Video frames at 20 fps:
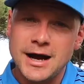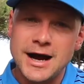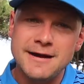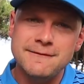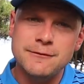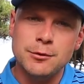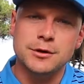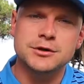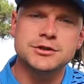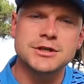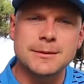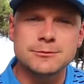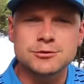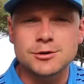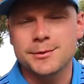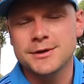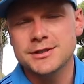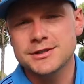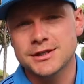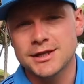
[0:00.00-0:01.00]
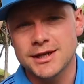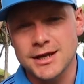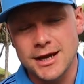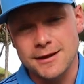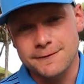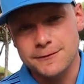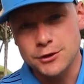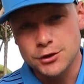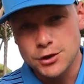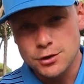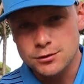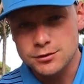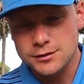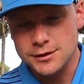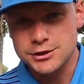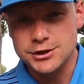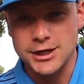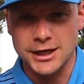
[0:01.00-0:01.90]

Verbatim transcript: Hi everyone, James Robinson here. If you're new to the